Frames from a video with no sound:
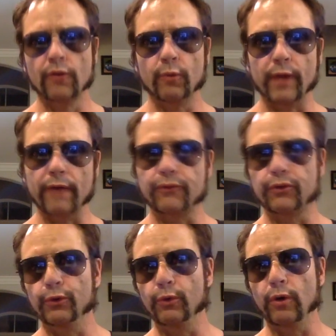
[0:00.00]
We have
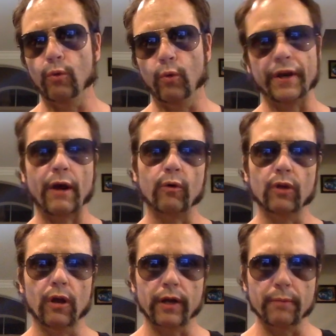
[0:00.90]
two
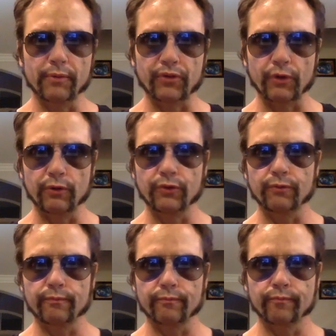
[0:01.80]
one-hour-long episodes,
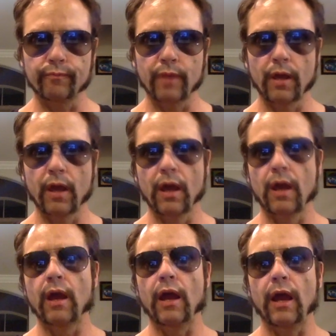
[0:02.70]

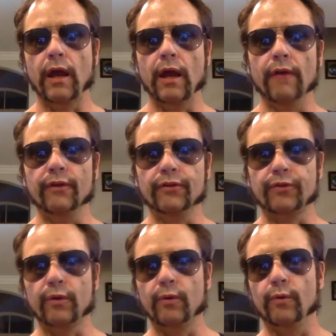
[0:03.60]
and
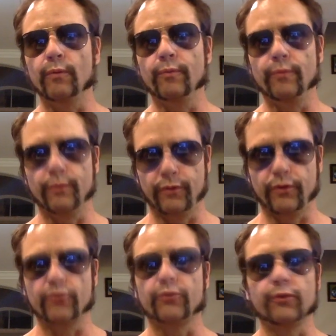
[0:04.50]

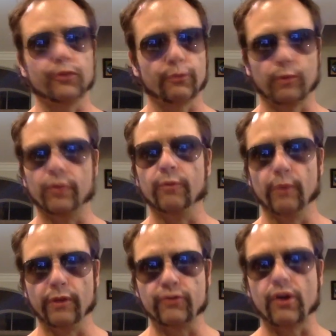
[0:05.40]
there's just
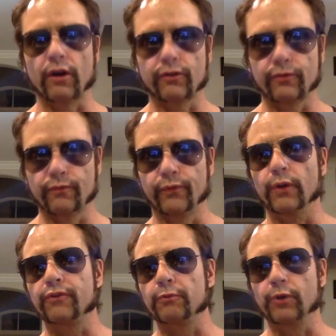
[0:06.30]
really chocked full
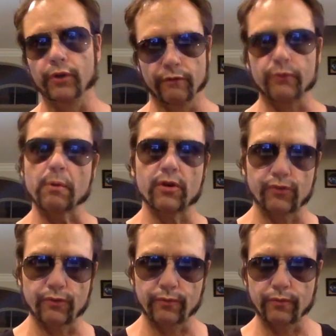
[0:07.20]
of some good
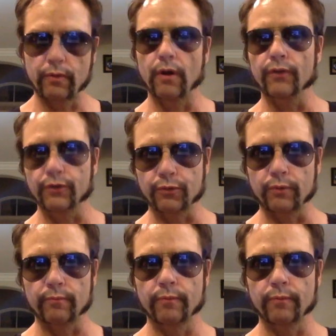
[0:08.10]
information on this one.